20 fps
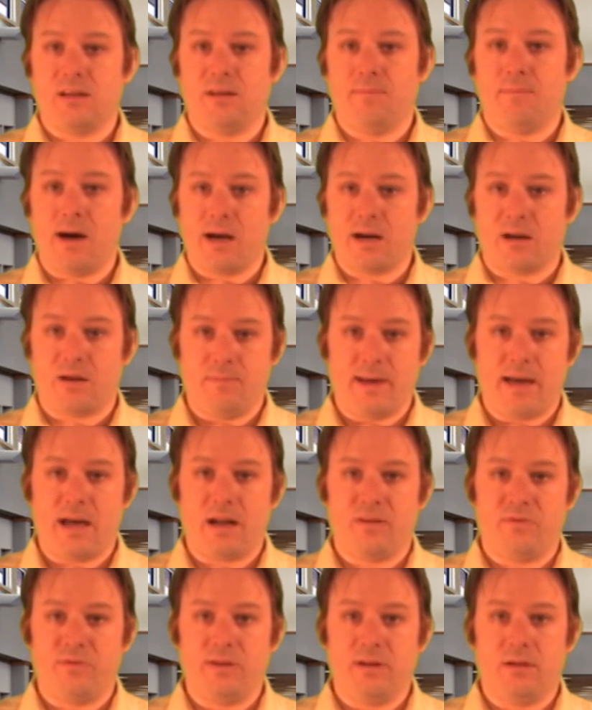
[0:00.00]
a modern
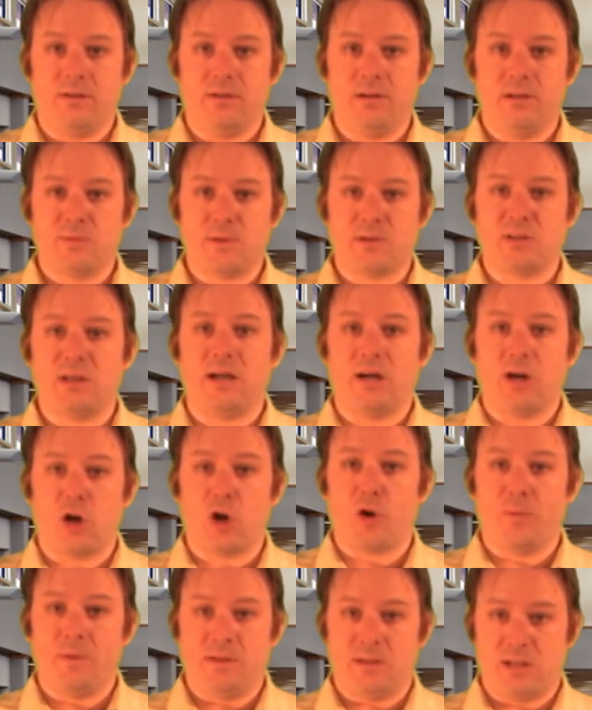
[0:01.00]
battlefield, especially in an
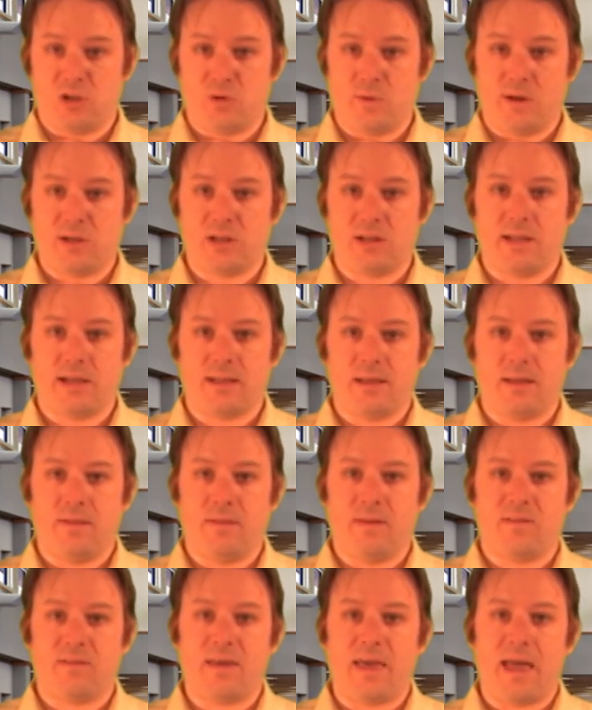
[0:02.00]
urban situation like
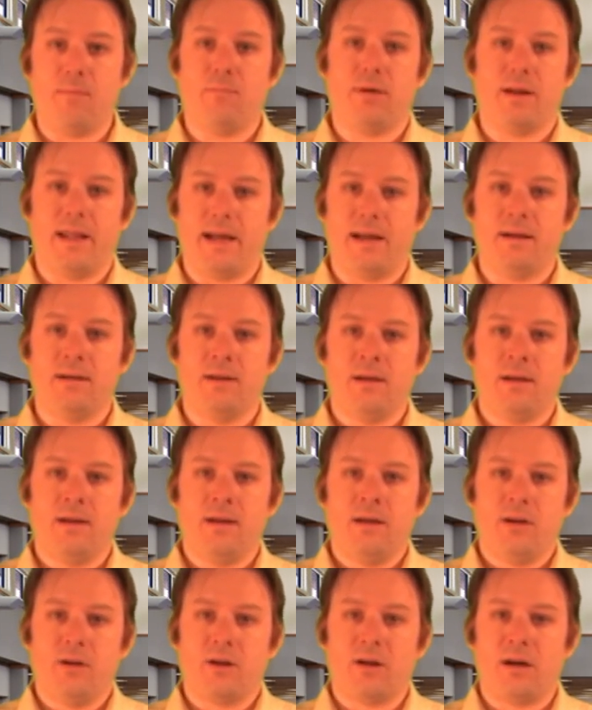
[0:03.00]
in this gameplay,
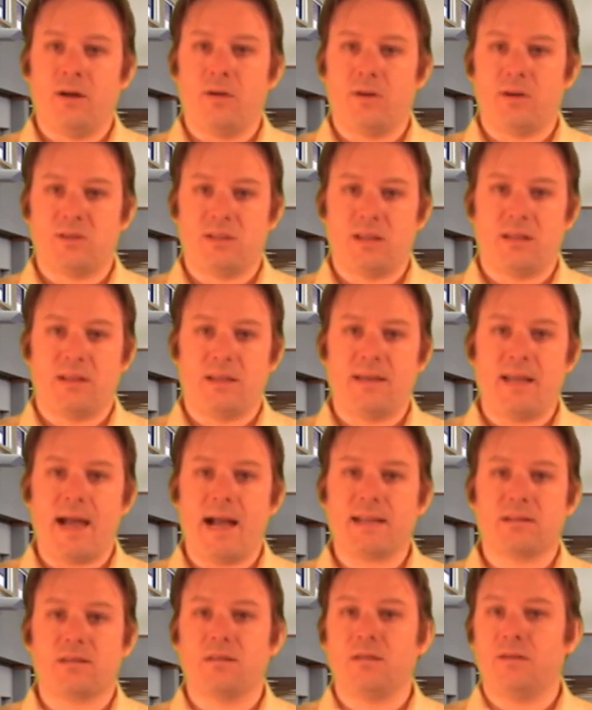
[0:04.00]
you're going to notice that the
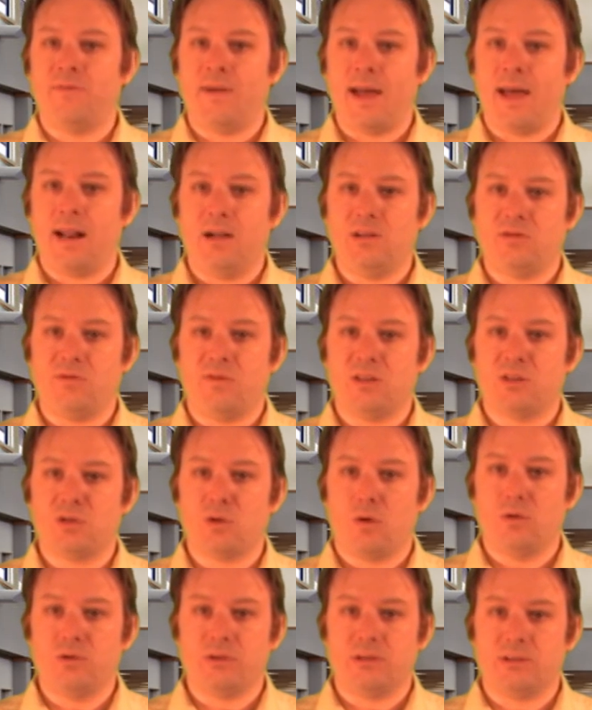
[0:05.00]
tactical advantage of the
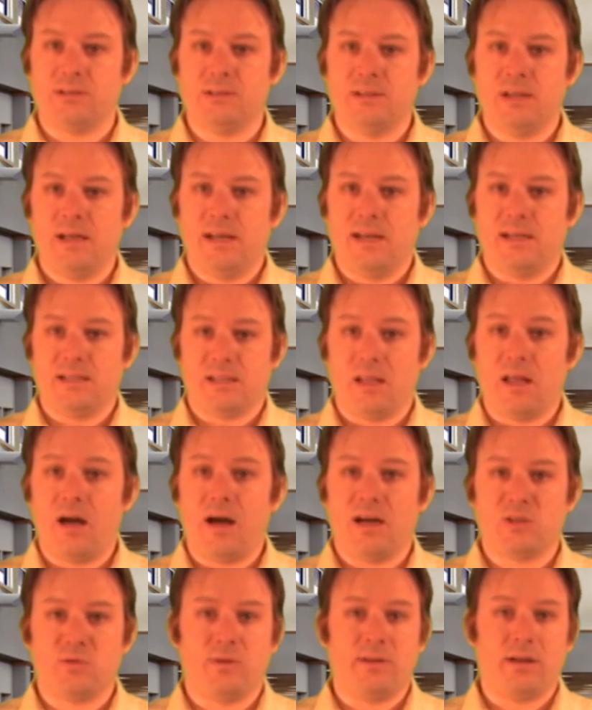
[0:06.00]
soldiers is
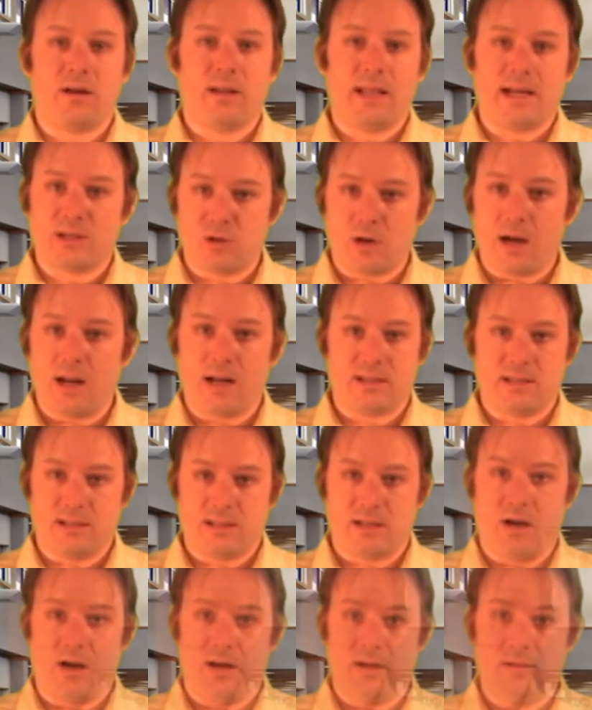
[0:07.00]
lost when their electronics
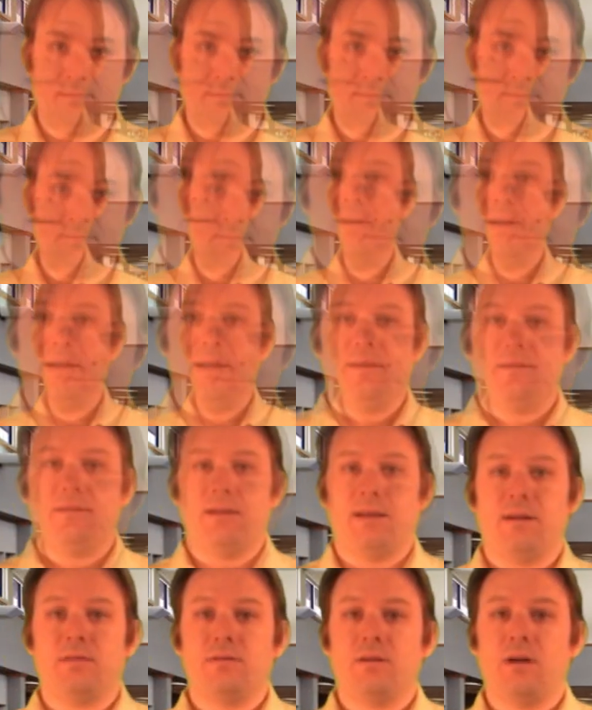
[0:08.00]
is gone. And
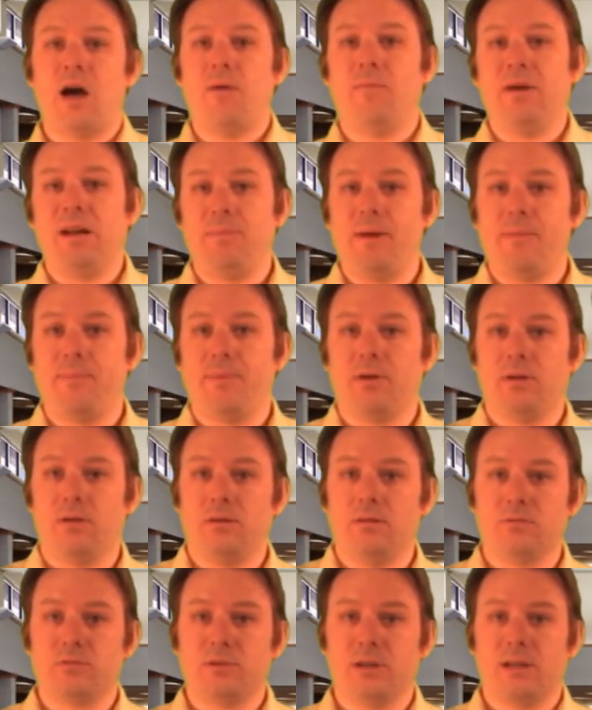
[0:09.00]
I don't know how many
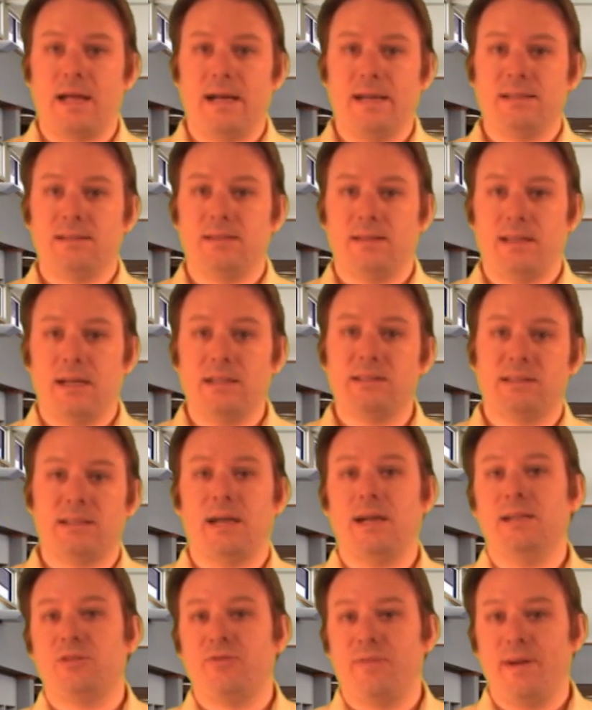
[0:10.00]
people realize that that's
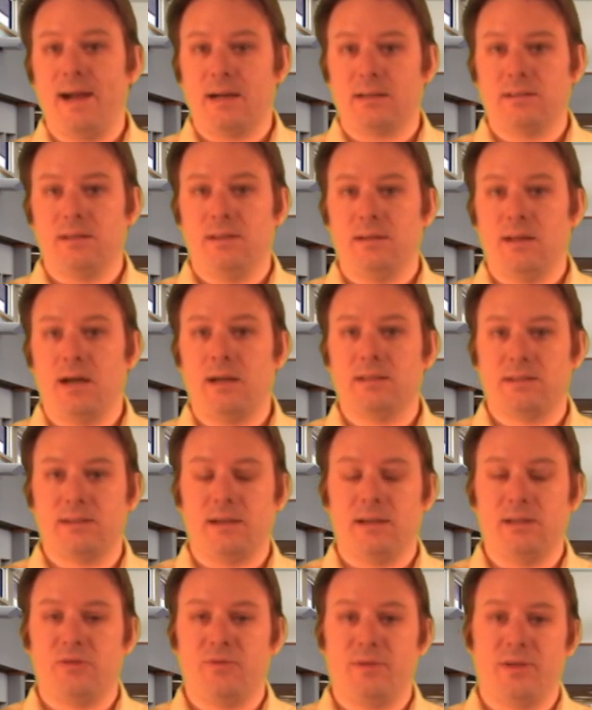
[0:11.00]
science fact and not
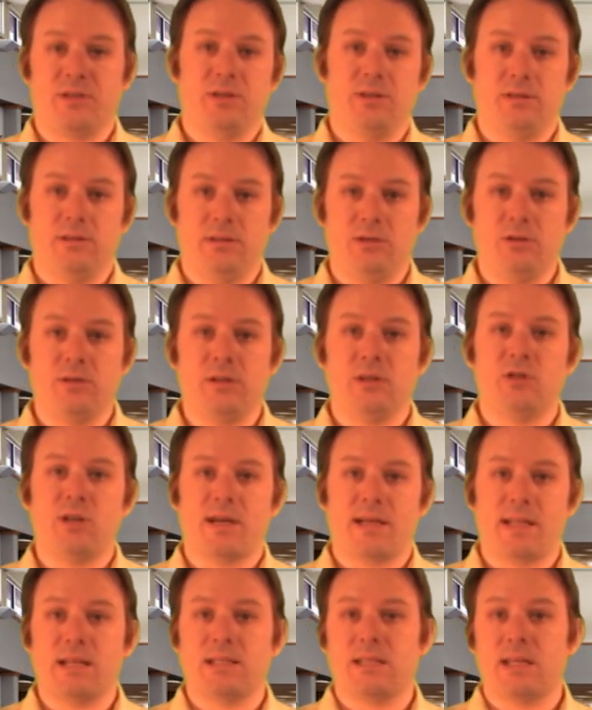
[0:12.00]
science fiction. And you can
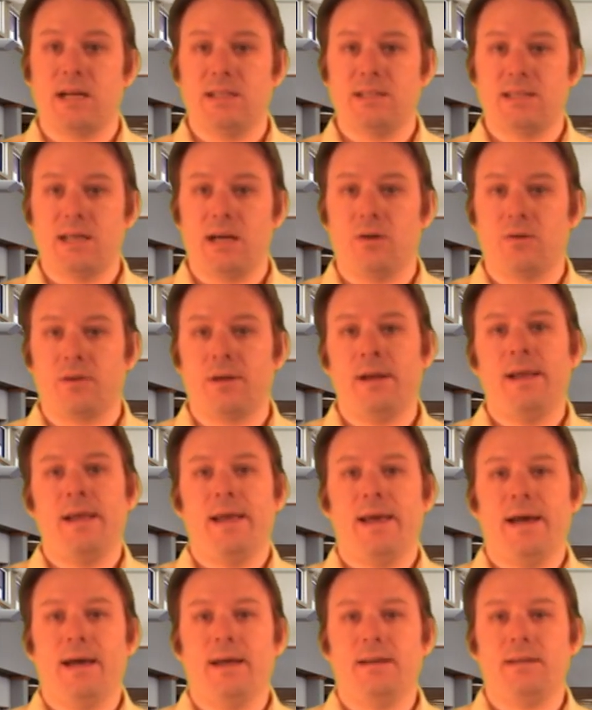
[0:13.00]
check that science out
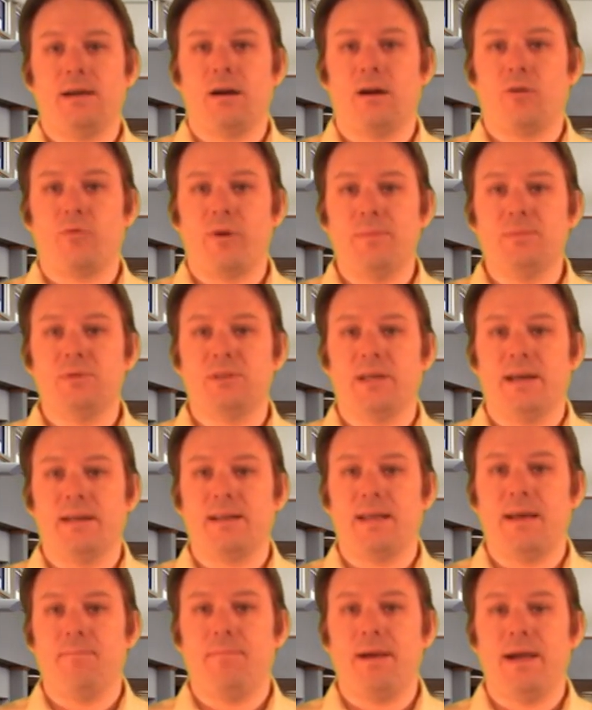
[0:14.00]
at our
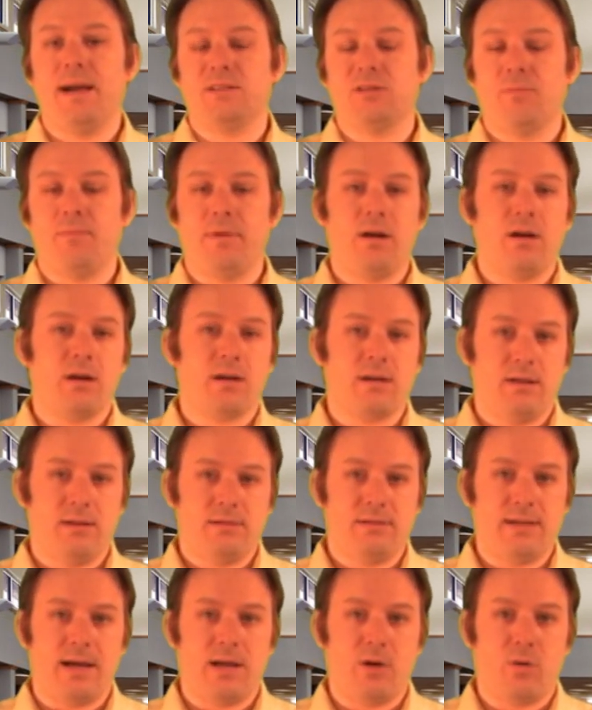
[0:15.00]
website, E M Pact
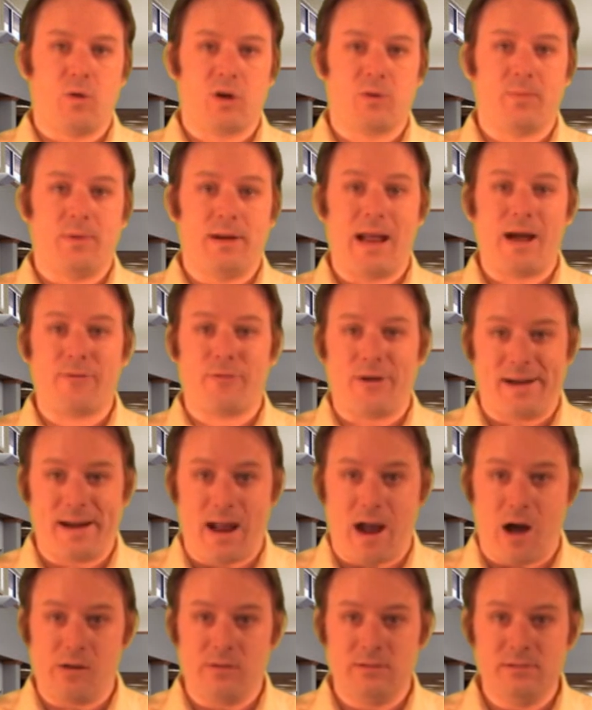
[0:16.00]
America dot org. But not right
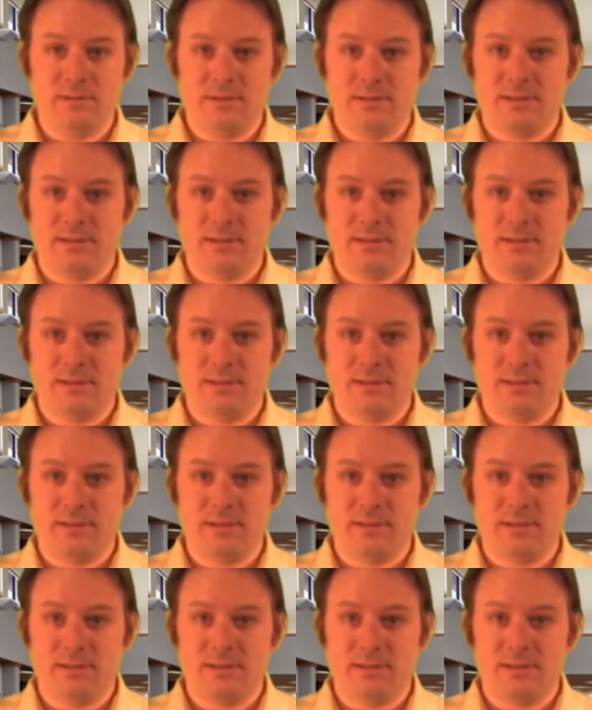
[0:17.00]
now.